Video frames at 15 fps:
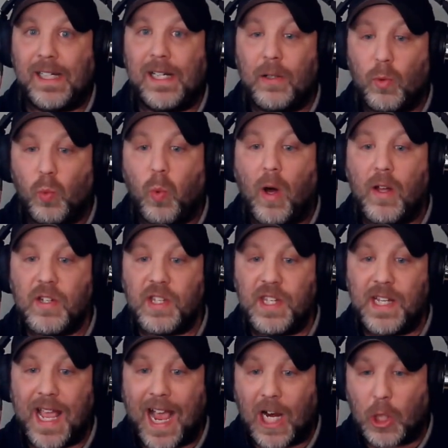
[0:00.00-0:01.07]
It was
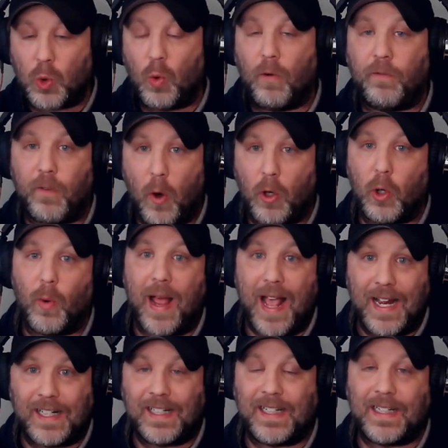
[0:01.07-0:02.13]
the actual photo
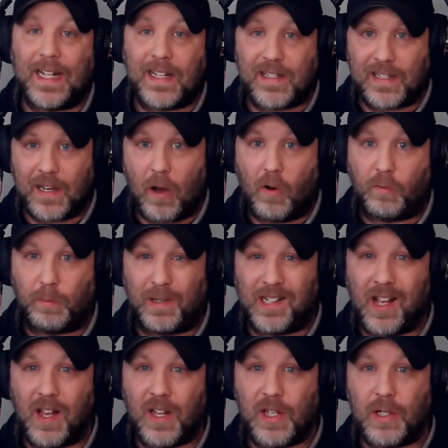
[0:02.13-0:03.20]
editing itself,
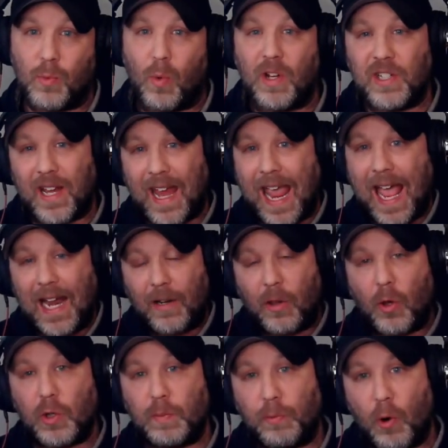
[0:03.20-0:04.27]
because once I had
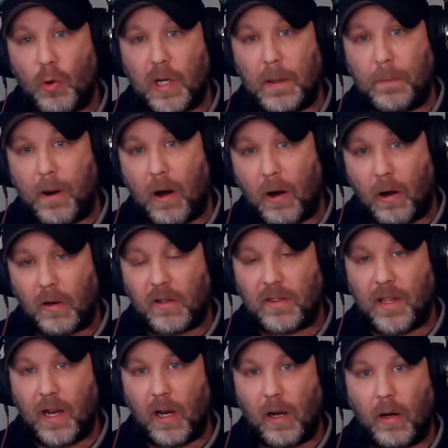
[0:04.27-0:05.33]
those broken apart
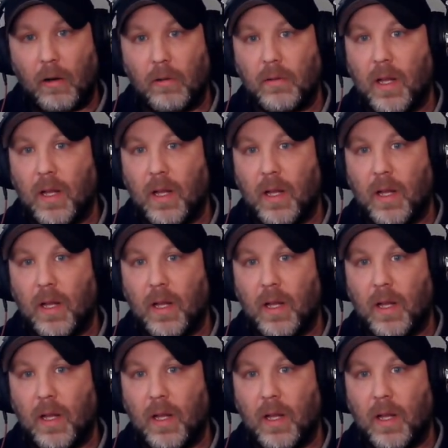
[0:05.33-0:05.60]
there,